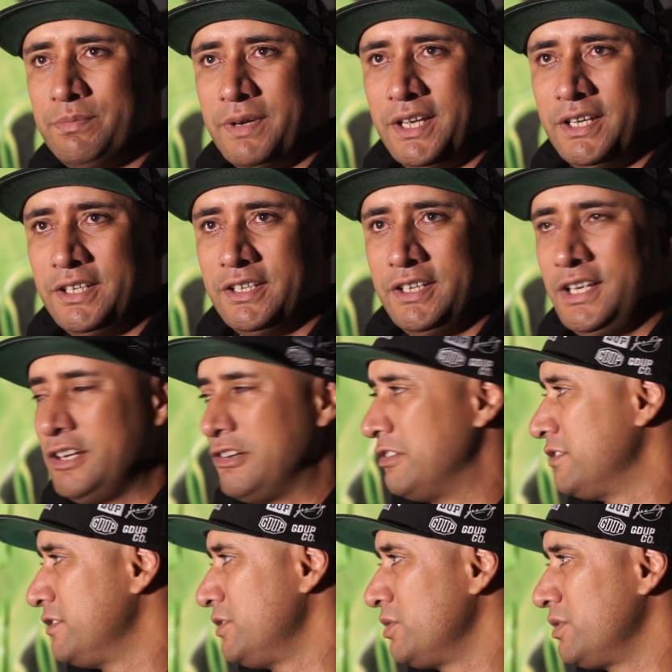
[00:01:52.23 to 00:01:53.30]
Painting it here
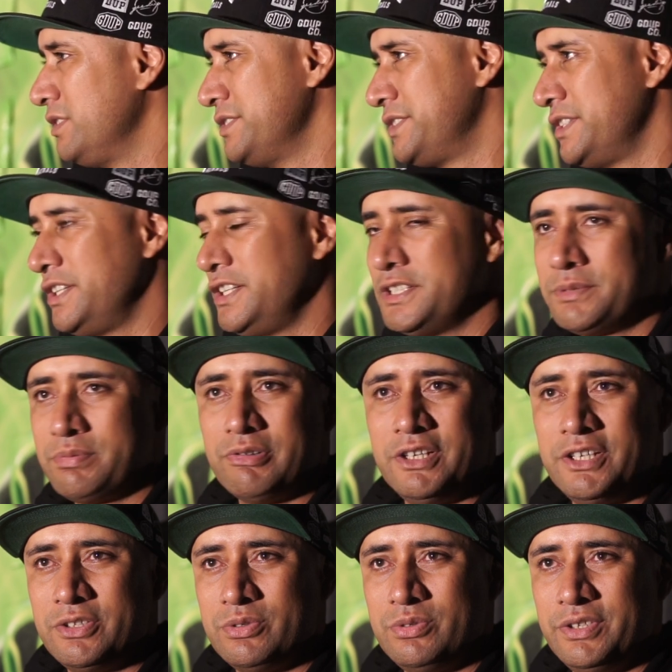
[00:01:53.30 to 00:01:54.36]
in Auckland City is
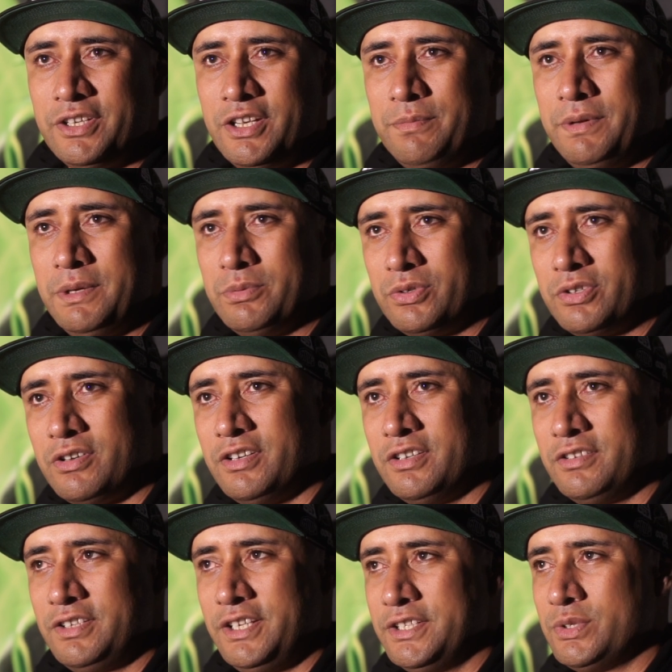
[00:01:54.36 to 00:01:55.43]
pretty cool. You know, people kind
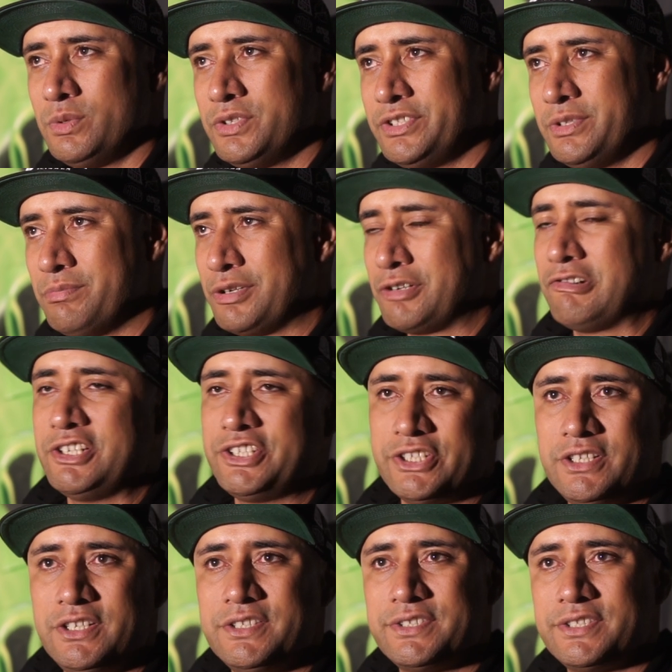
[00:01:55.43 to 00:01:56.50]
of get to watch the
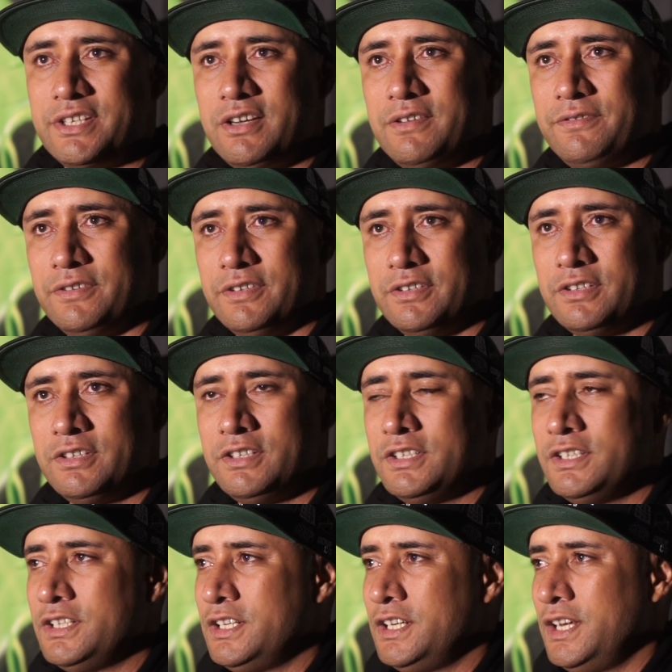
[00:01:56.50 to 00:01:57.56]
progression and stuff, and
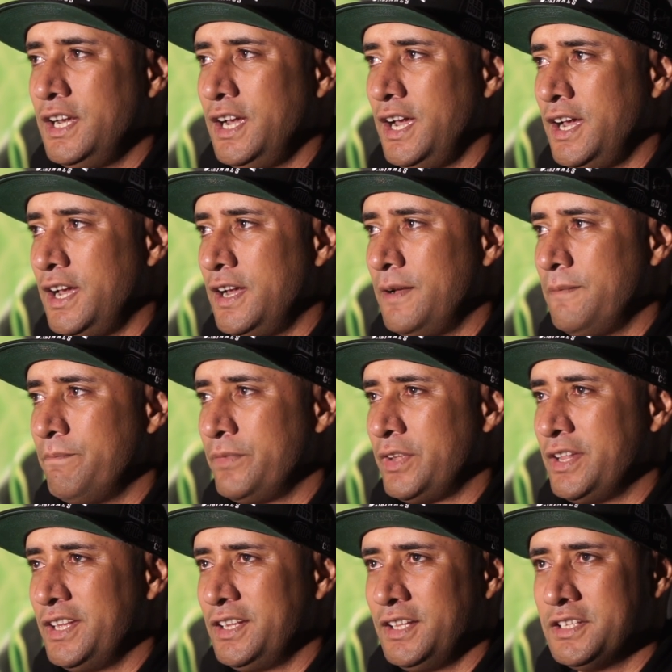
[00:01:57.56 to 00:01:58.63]

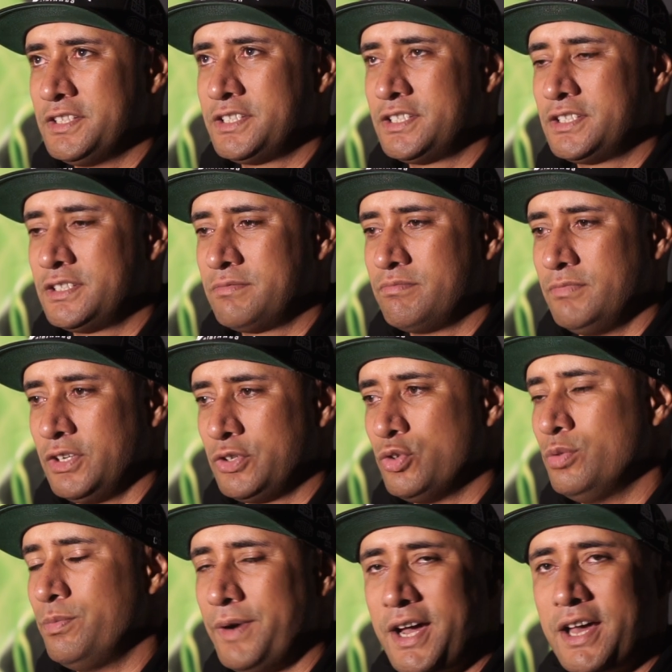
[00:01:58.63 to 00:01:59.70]
I think that's a
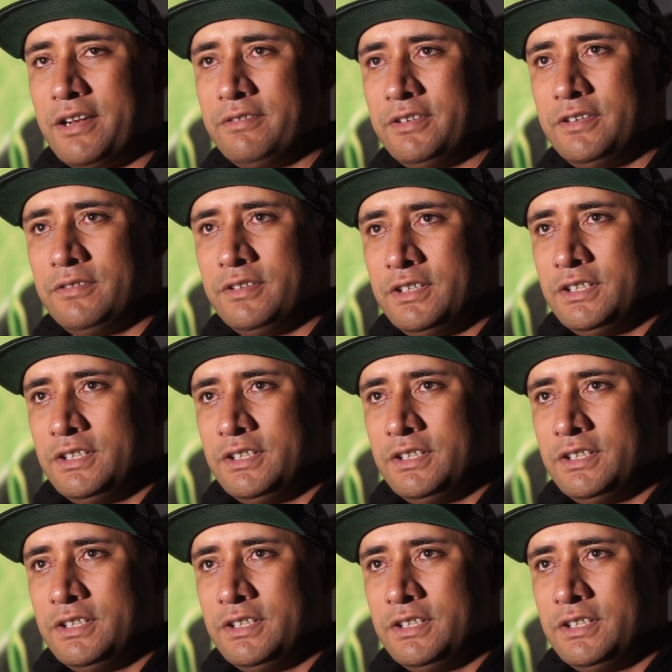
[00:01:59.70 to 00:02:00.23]
cool part of it.